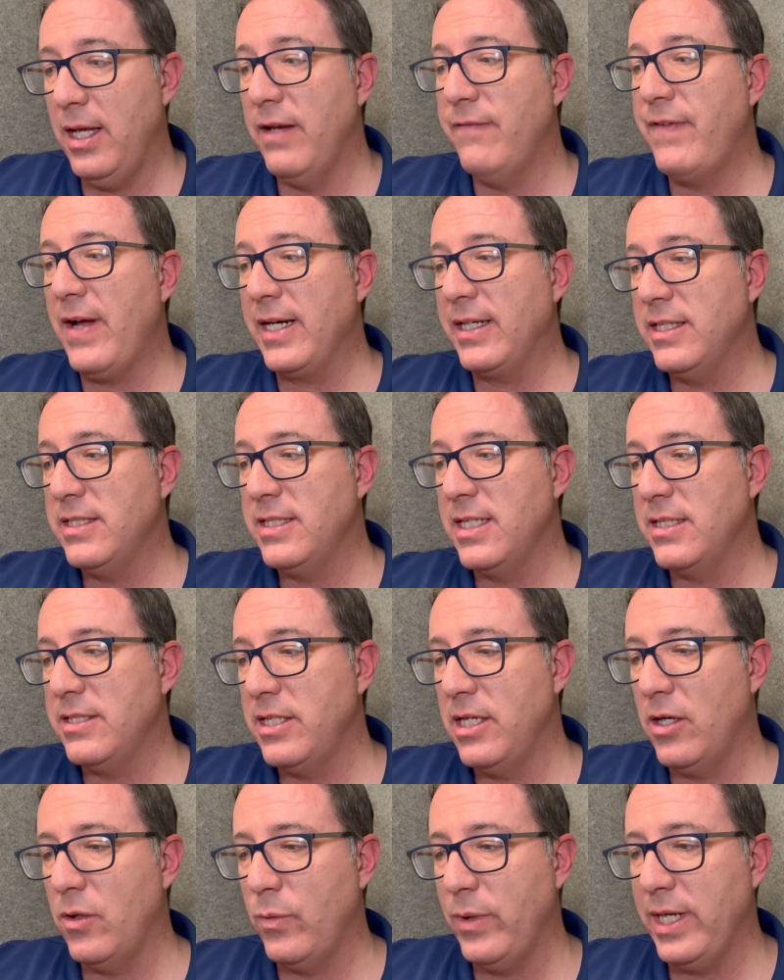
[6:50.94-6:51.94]
in fact, he says
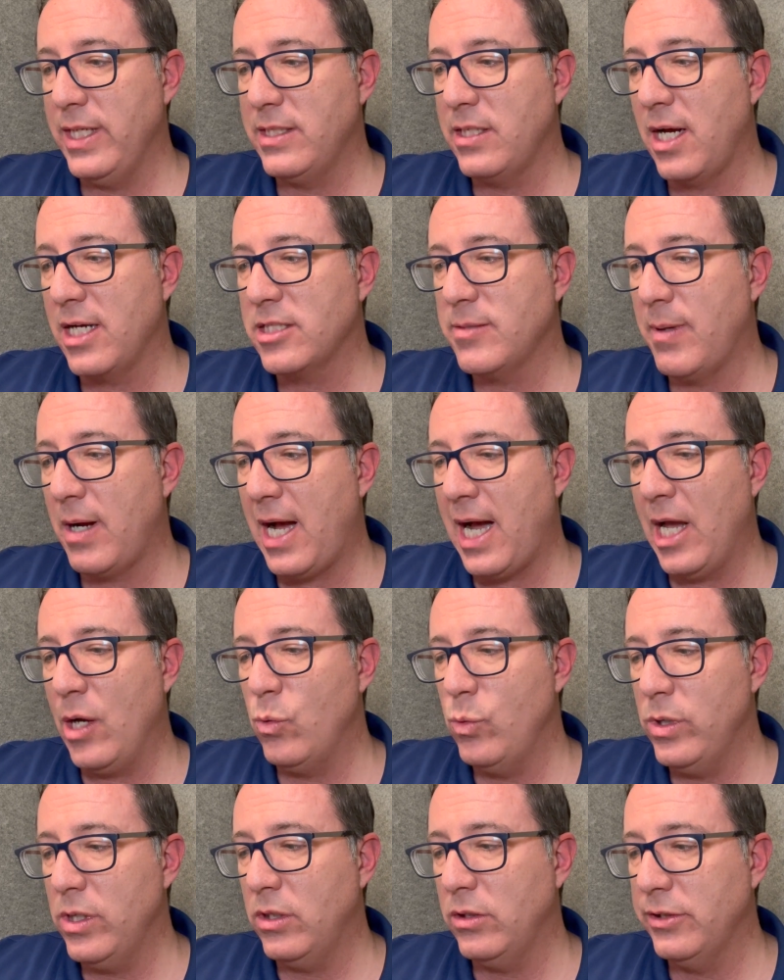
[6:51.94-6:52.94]
here when he talks about, I
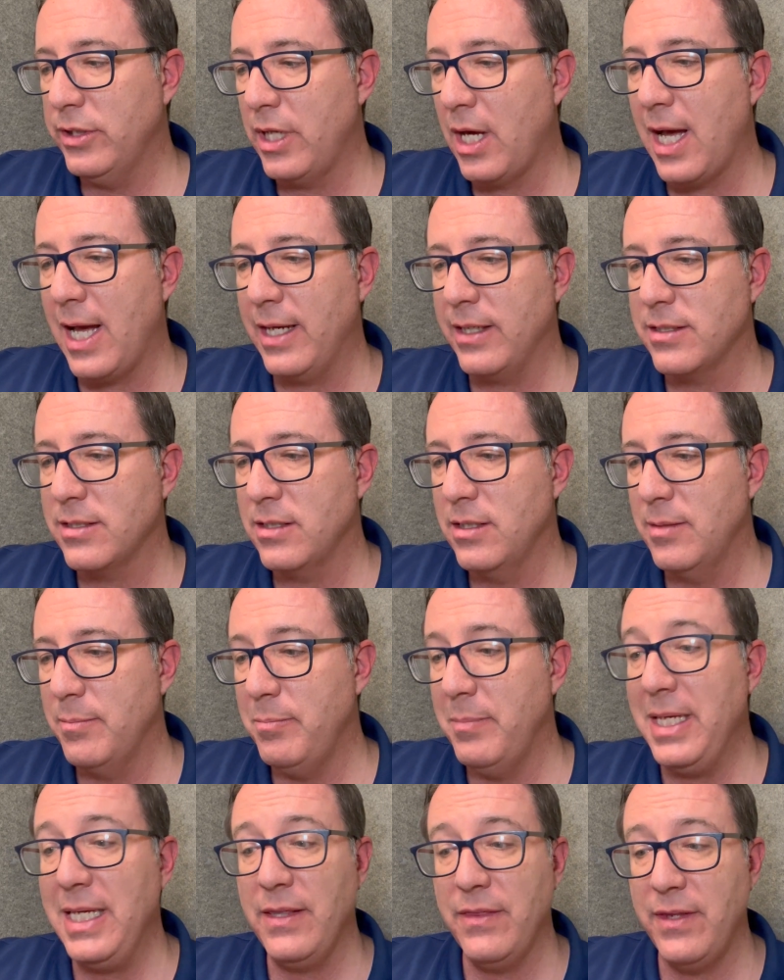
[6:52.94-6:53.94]
will not
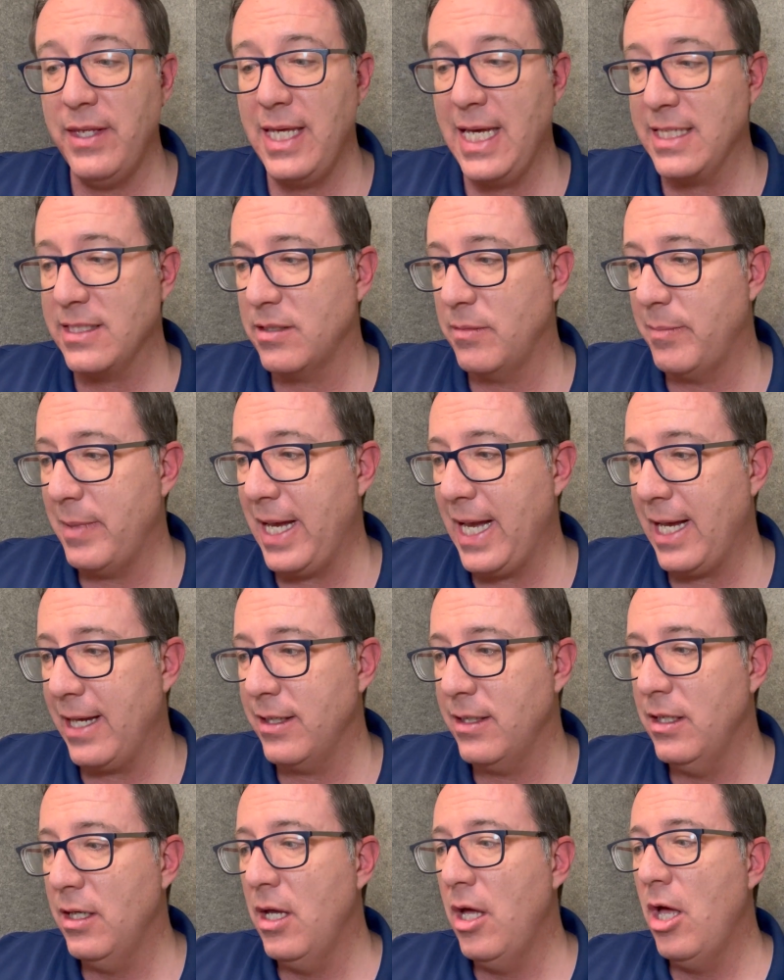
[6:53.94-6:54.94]
meet thee as a
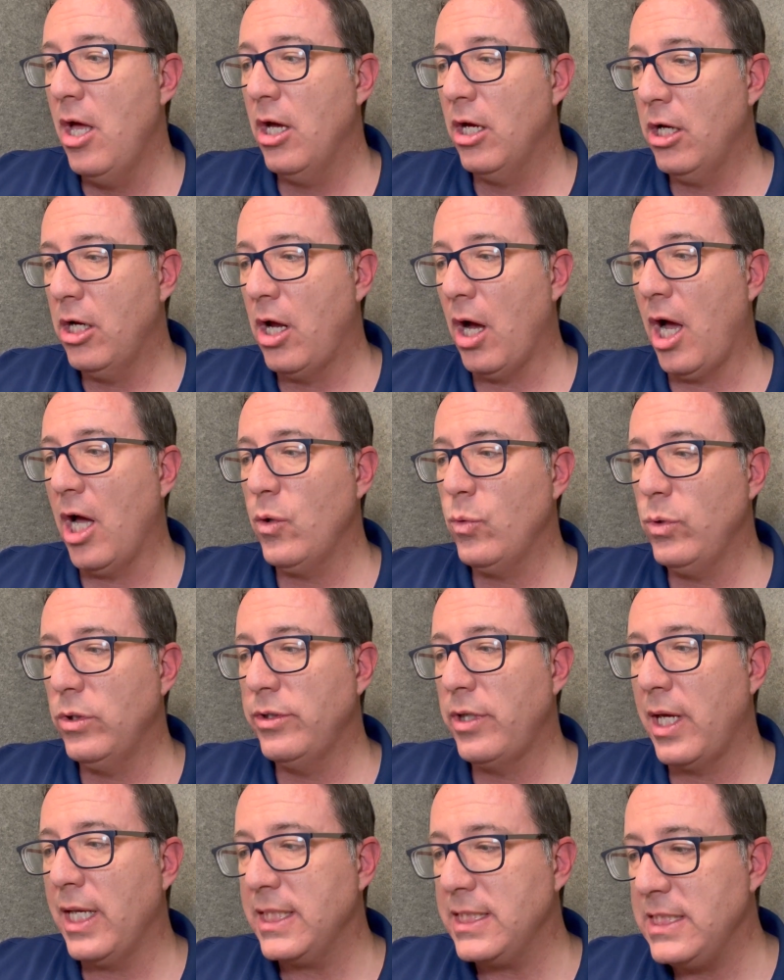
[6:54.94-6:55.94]
man, God will
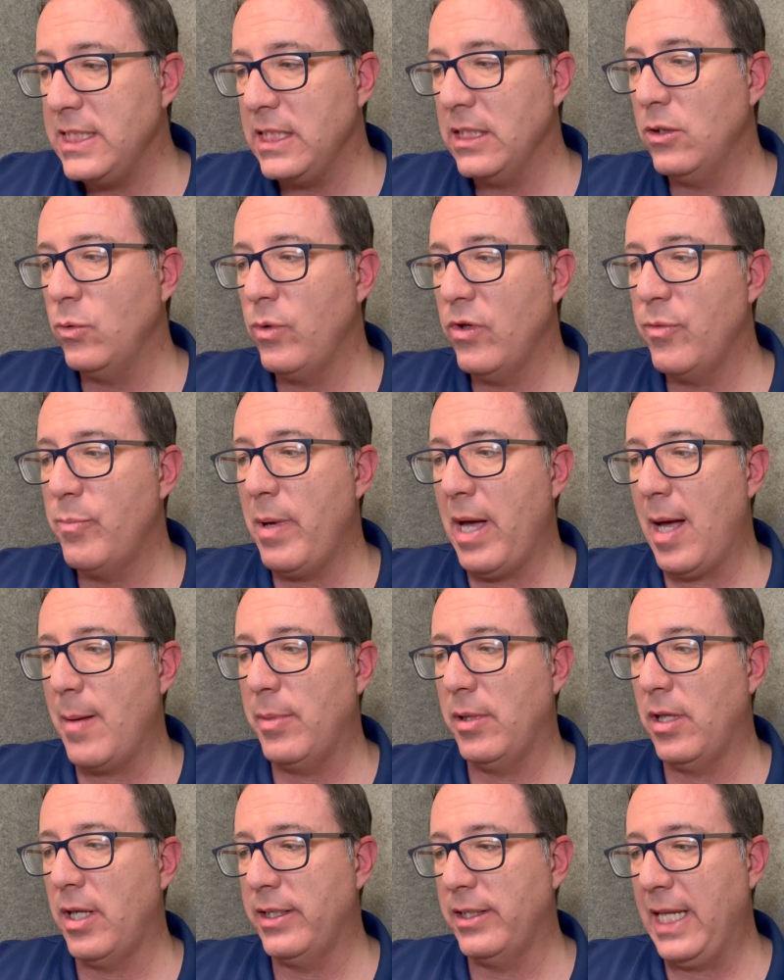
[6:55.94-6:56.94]
not deal with
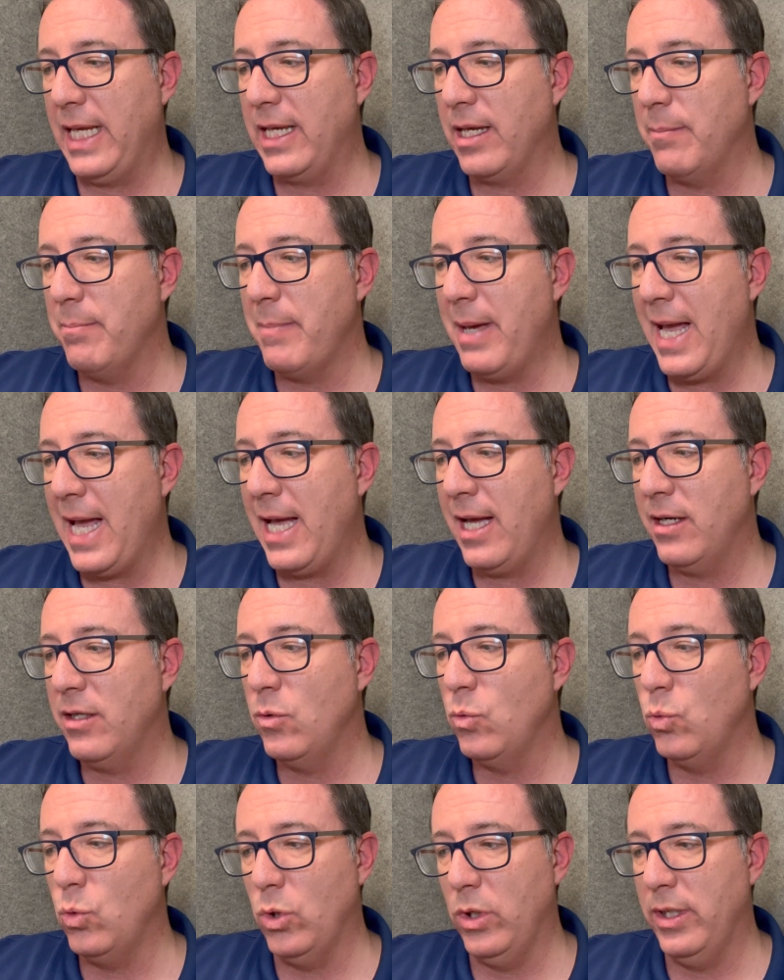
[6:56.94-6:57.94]
Babylon like a man
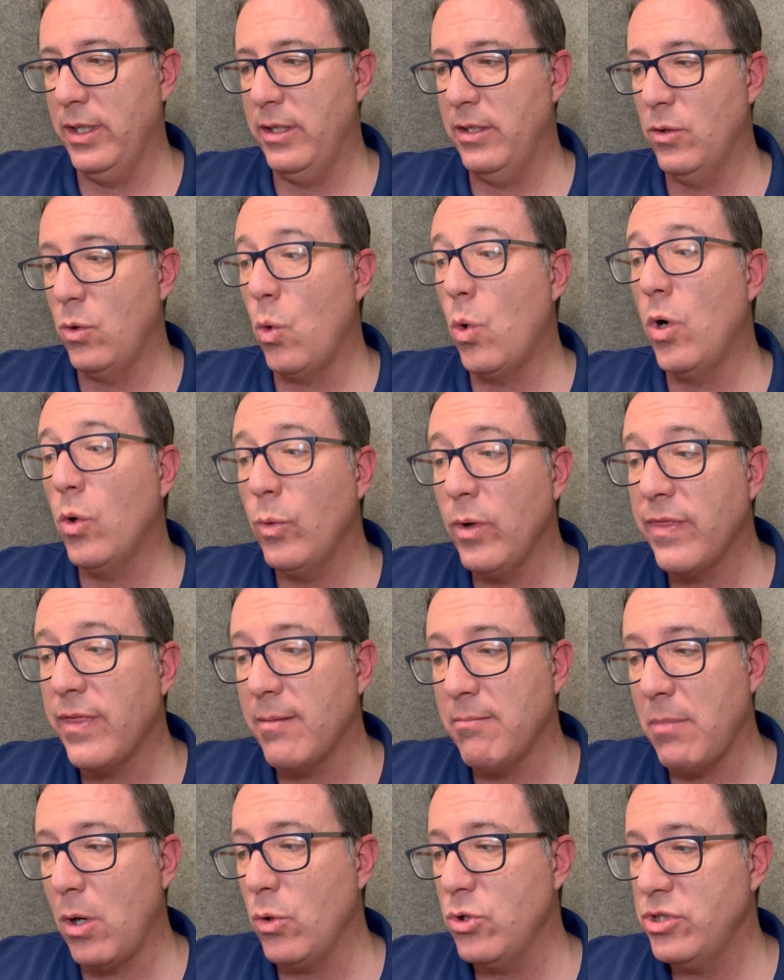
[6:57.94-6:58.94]
would, or with
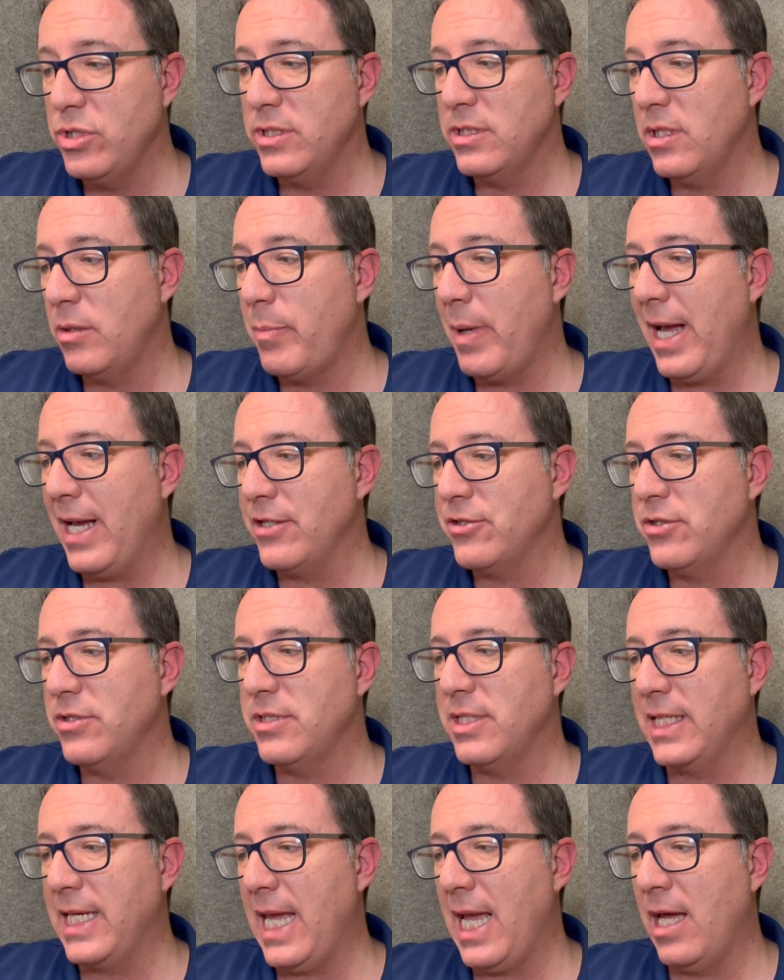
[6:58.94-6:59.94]
emotions and passions
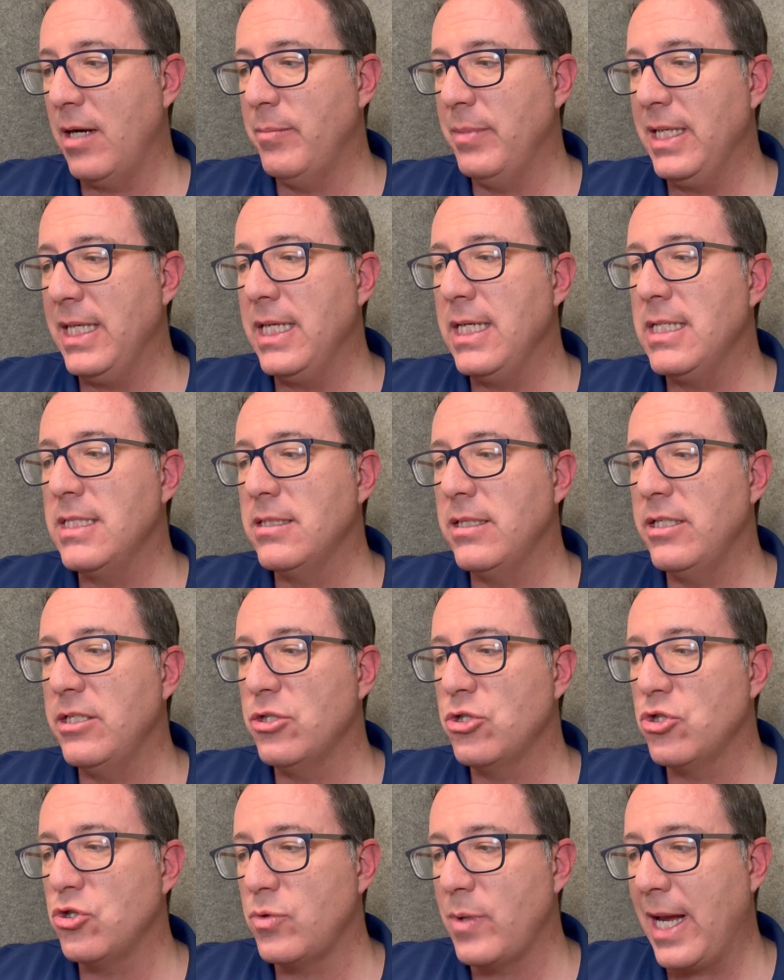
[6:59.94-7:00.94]
that can be easily
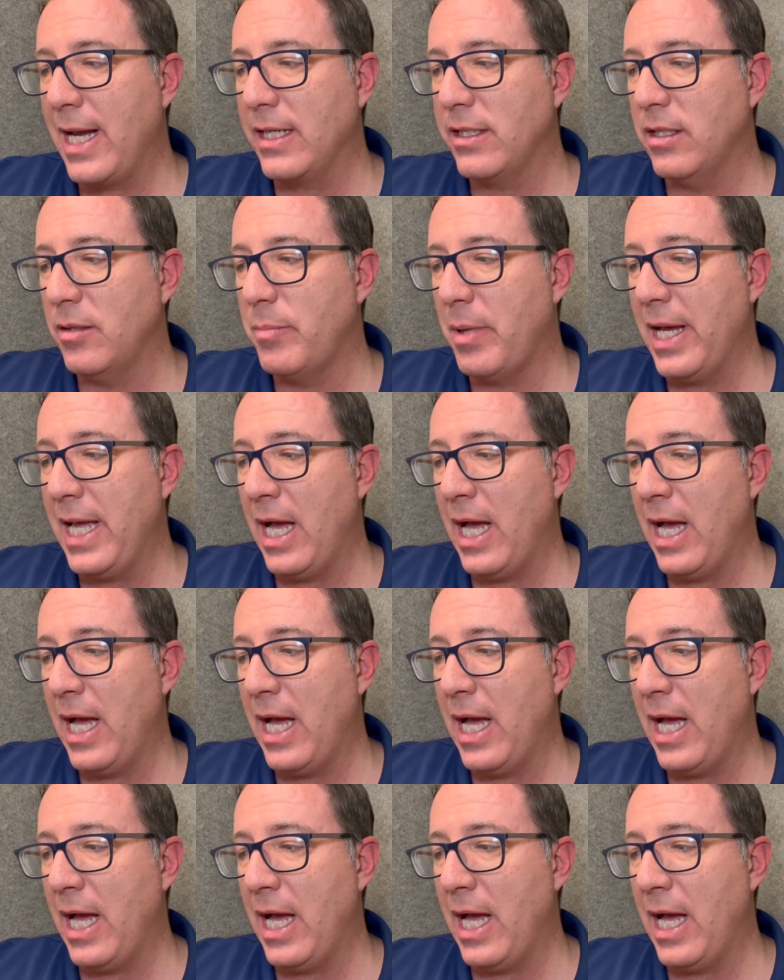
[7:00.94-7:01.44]
distracted by